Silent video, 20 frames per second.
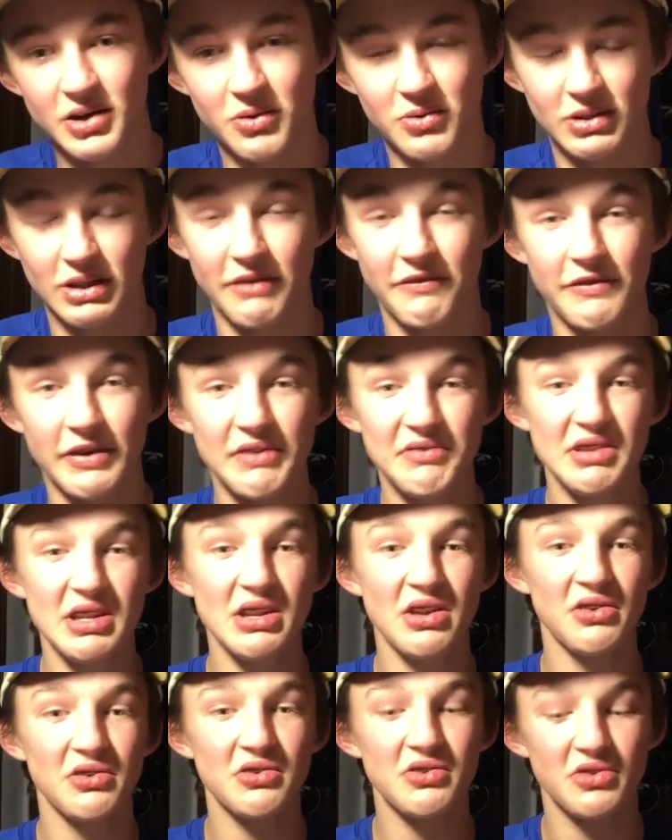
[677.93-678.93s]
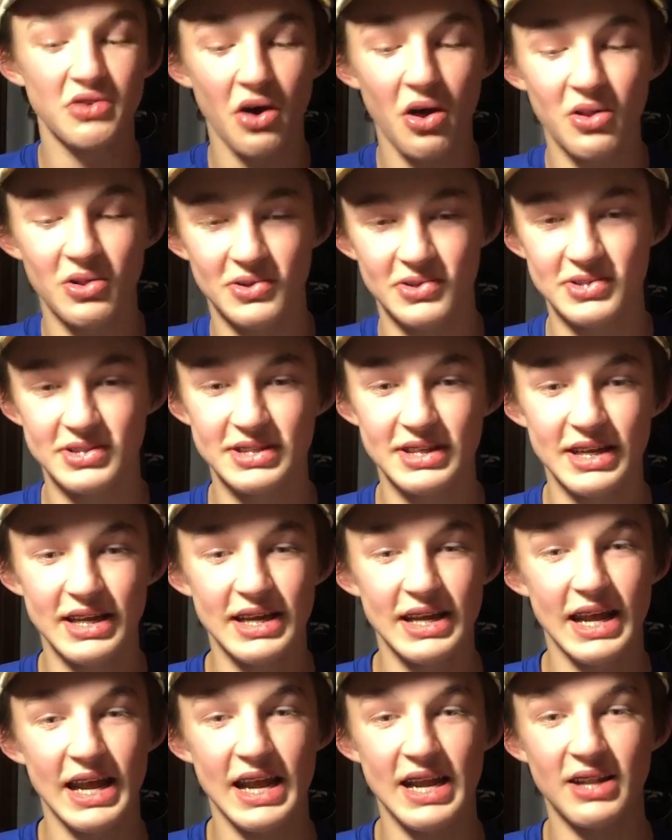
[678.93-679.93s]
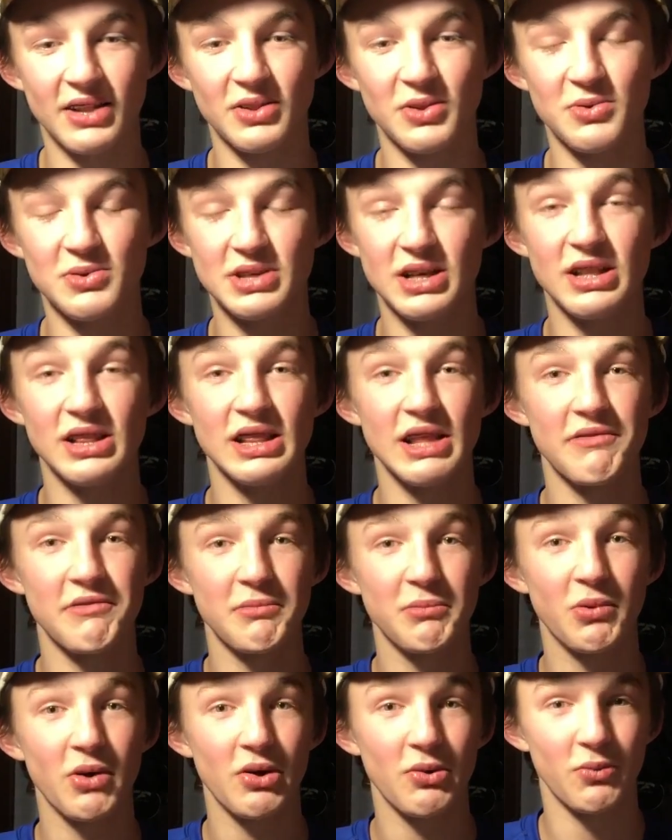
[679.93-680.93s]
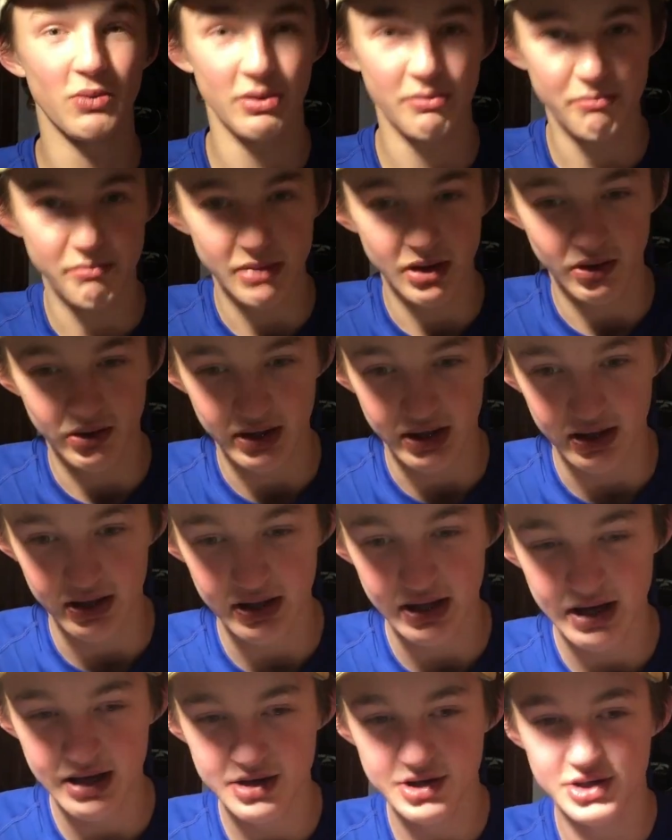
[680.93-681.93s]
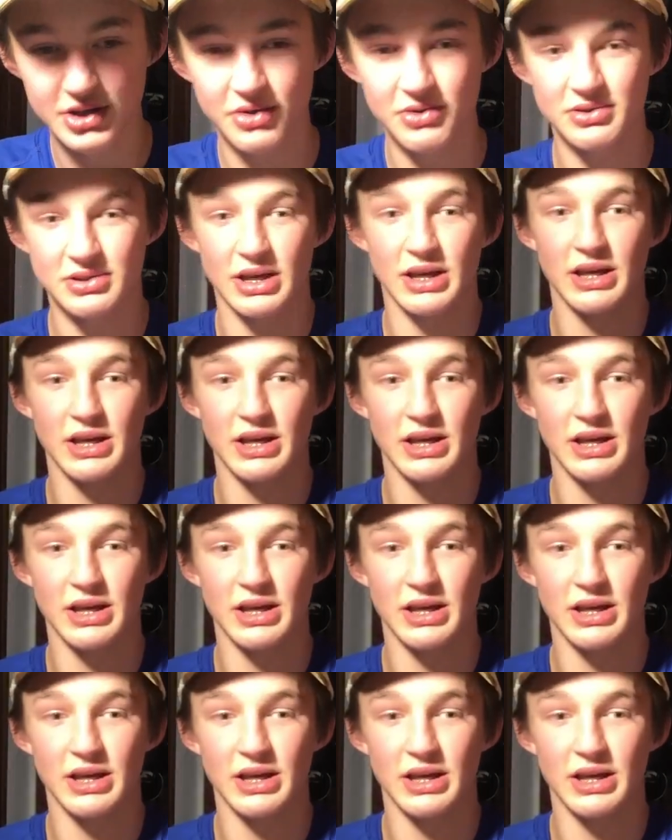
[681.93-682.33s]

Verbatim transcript: only $1,500 and lose $11.1 million. That shows